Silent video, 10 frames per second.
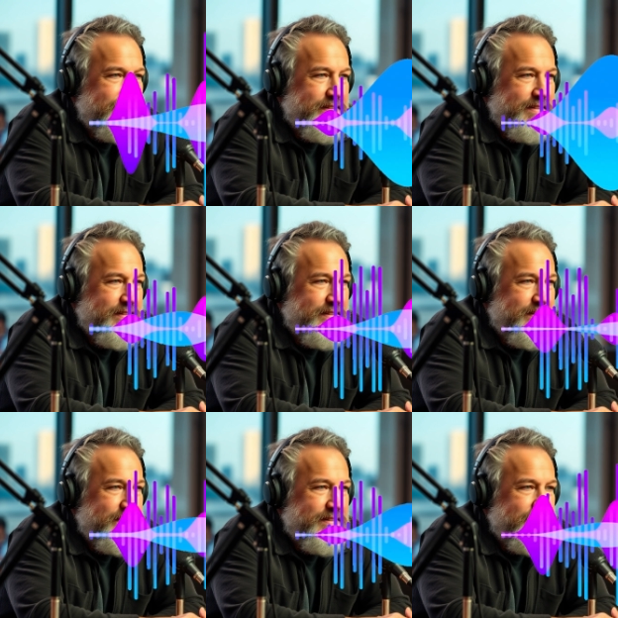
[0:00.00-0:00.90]
So
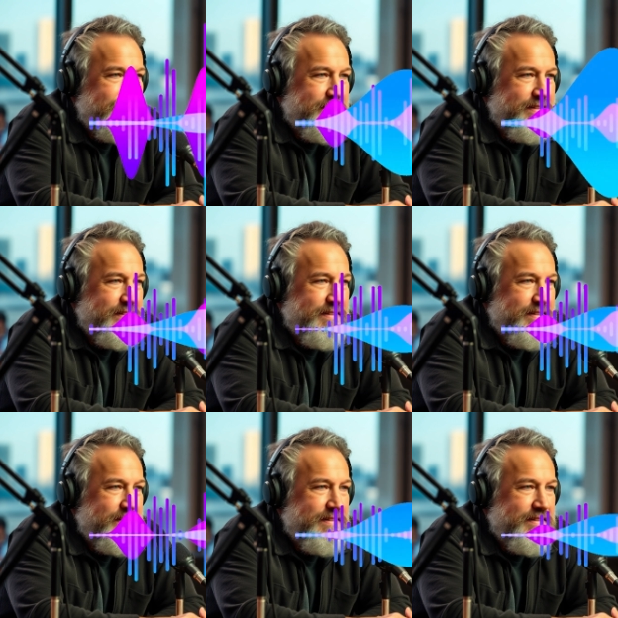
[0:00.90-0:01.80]
the conversation
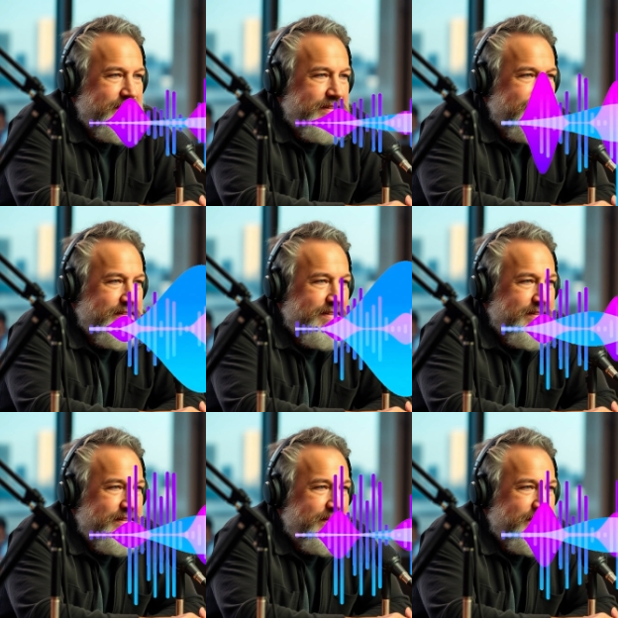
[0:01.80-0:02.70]
that we're
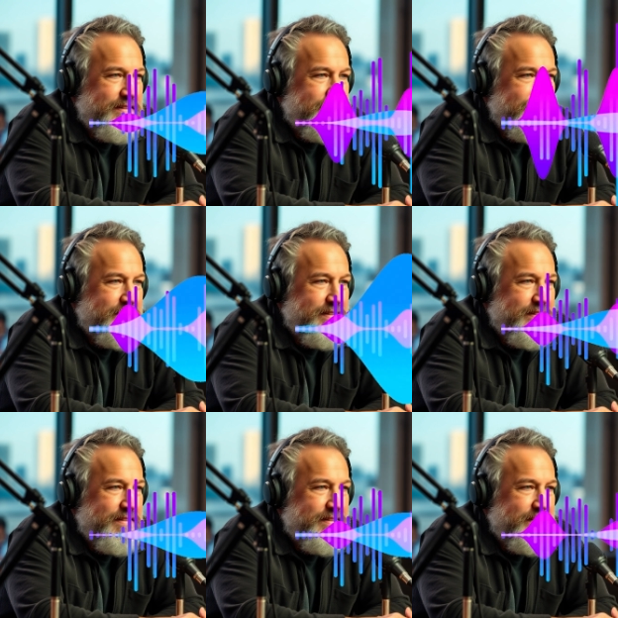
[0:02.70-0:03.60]
looking at here,
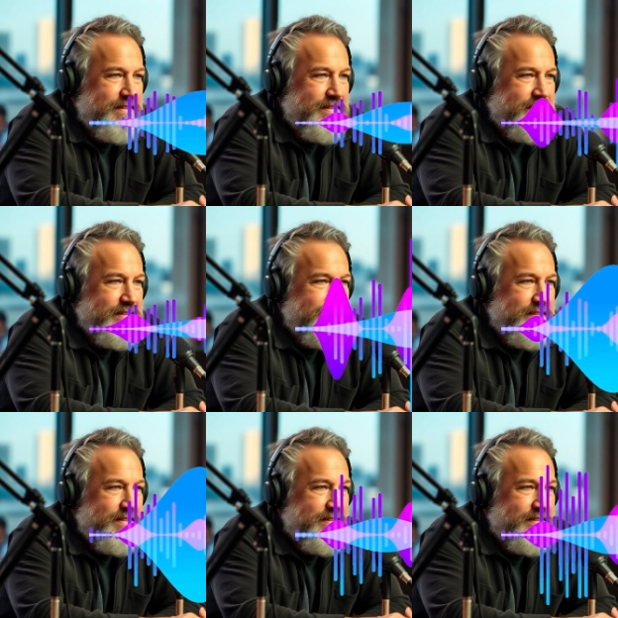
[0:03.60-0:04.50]
they
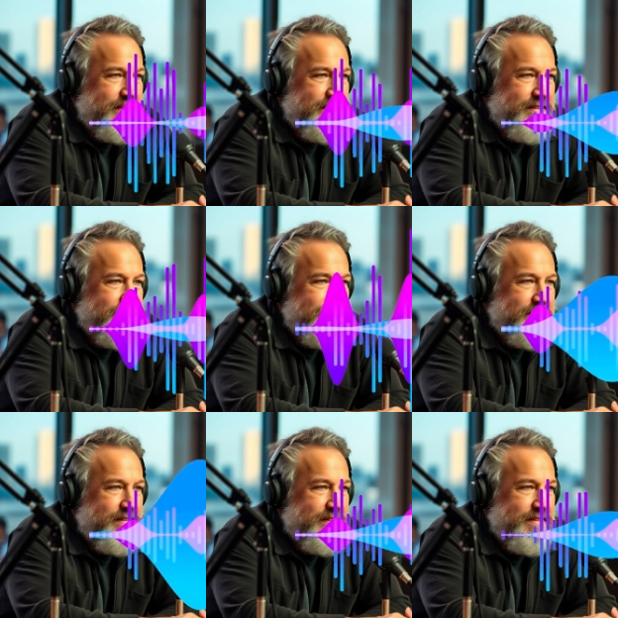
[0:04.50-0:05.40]
spend like a
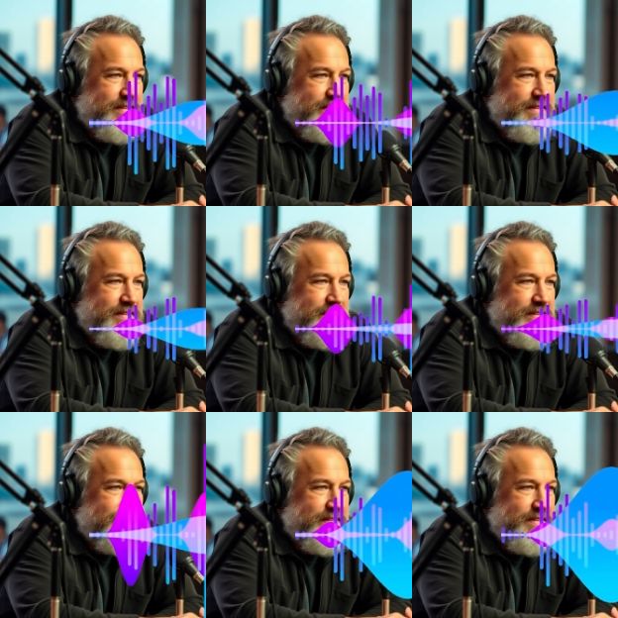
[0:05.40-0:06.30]
decent amount of time
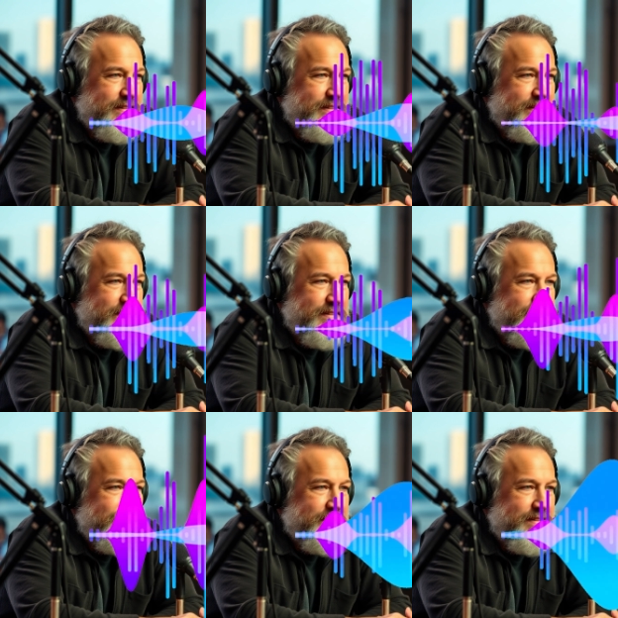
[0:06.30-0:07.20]
talking about
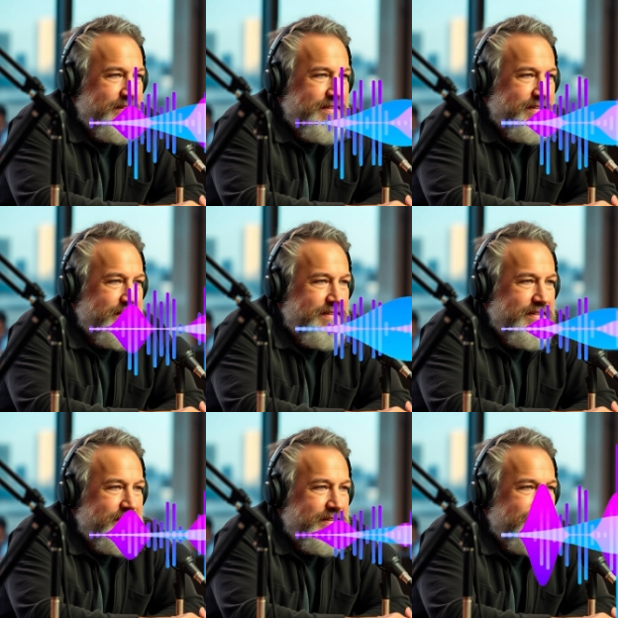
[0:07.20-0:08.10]
jujitsu, which,
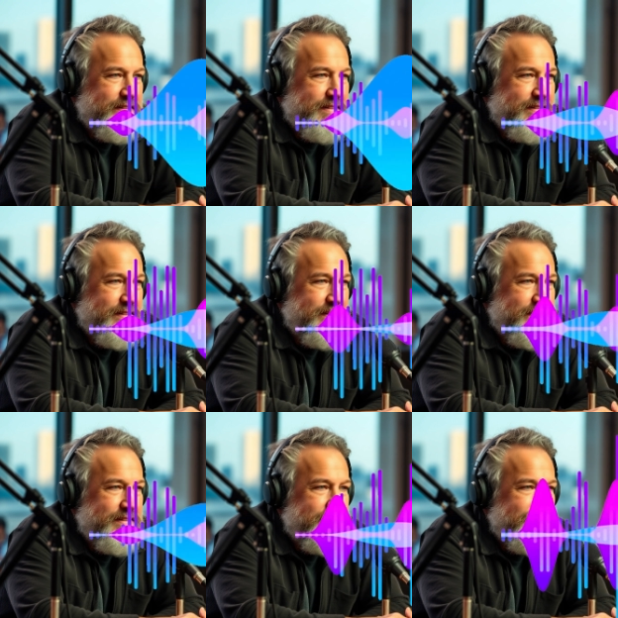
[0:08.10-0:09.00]
is obviously
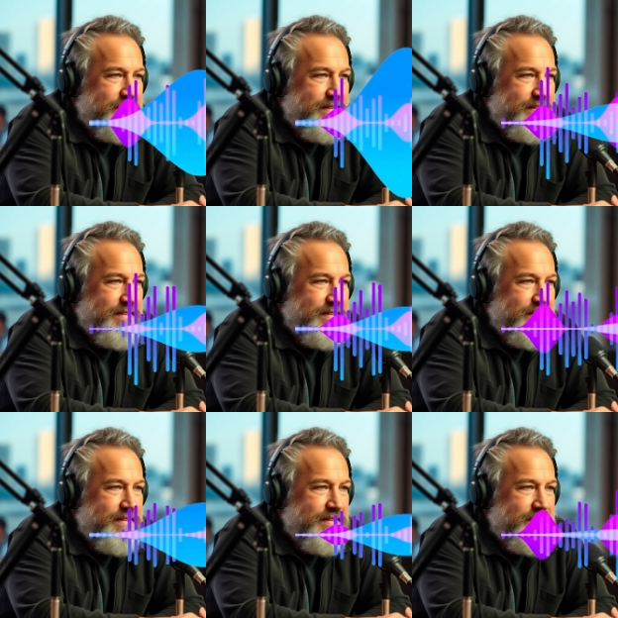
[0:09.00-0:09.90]
like a huge
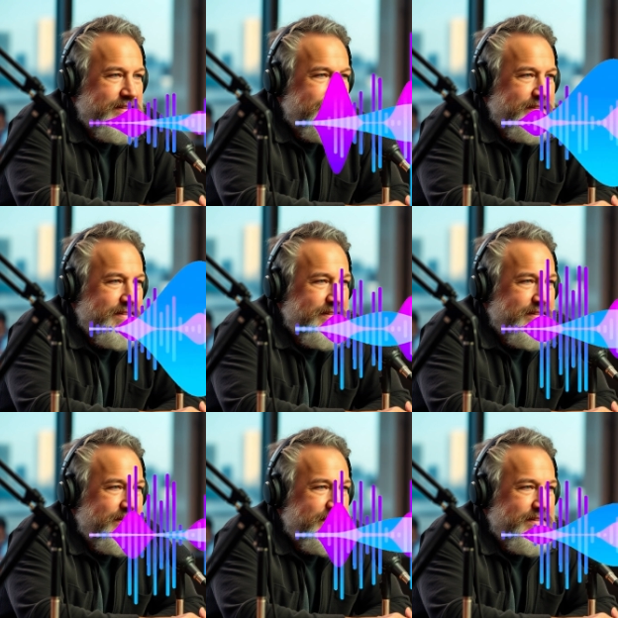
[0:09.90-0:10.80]
part of Waiskin's,
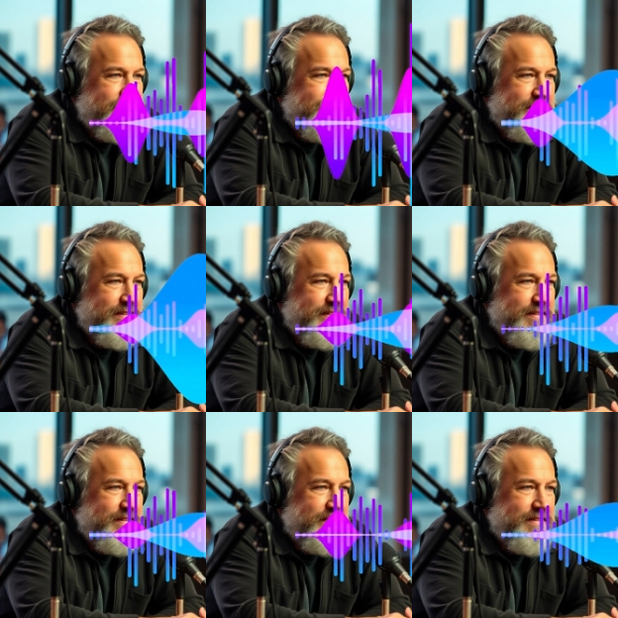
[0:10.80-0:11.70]

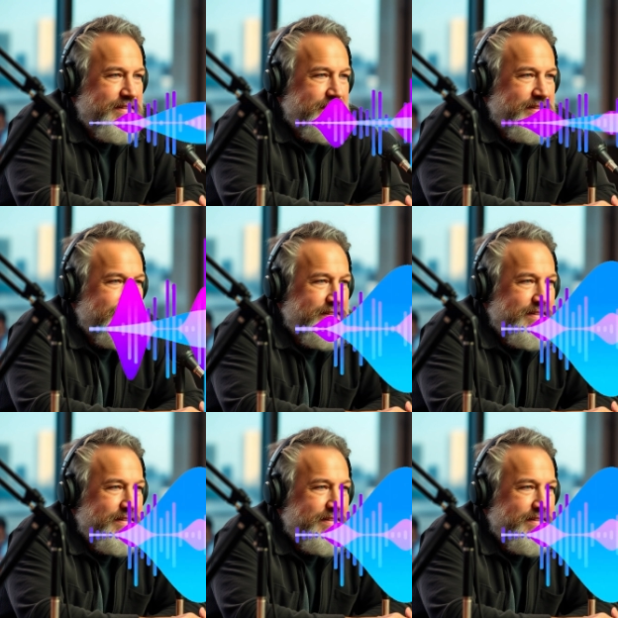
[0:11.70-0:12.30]
his whole journey.